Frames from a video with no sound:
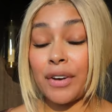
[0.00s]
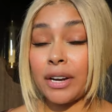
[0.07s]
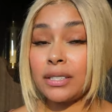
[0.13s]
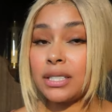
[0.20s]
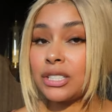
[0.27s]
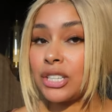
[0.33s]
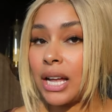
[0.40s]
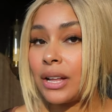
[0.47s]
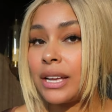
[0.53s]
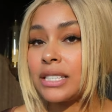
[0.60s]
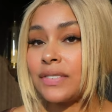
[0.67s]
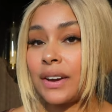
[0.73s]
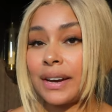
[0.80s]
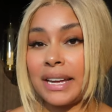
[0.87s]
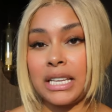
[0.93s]
Versagel is
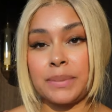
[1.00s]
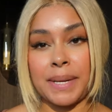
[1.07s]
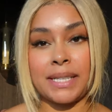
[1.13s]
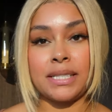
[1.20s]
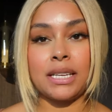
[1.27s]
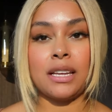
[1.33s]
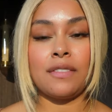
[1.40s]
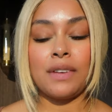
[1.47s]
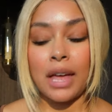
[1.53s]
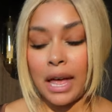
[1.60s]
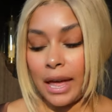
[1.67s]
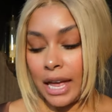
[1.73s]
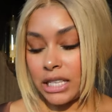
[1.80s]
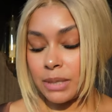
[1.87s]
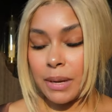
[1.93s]
very expensive.
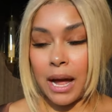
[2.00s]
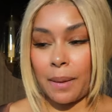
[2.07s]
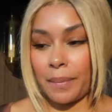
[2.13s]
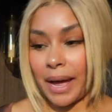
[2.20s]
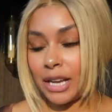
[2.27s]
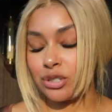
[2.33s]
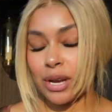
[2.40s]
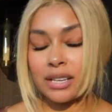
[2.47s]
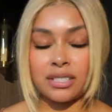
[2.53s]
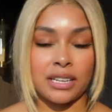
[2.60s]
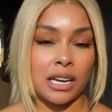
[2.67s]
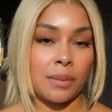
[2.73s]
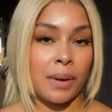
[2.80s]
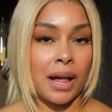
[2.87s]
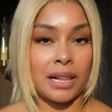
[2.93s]
It's um,
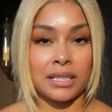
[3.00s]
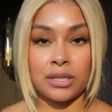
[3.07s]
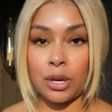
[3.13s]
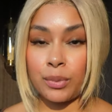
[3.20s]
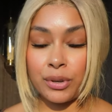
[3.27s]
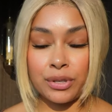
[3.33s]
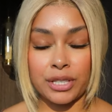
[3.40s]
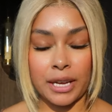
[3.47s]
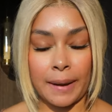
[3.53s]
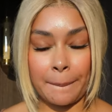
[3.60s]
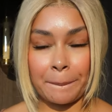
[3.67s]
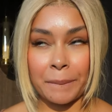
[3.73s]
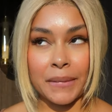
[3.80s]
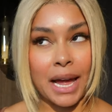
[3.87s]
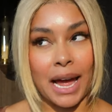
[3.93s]
hydrogenated
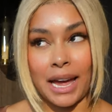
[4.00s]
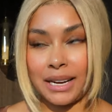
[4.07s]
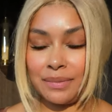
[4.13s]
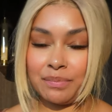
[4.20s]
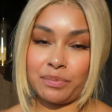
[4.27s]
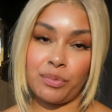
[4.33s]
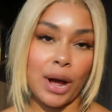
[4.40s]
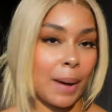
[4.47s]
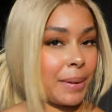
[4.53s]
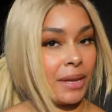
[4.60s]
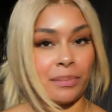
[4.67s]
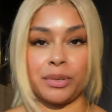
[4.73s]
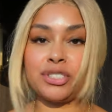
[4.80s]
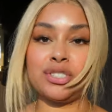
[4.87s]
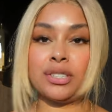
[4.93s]
polysobutene. I probably
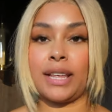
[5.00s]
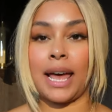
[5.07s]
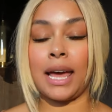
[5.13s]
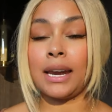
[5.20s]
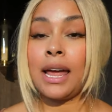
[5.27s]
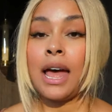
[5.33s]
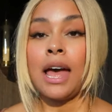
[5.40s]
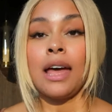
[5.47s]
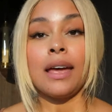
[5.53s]
butchered that.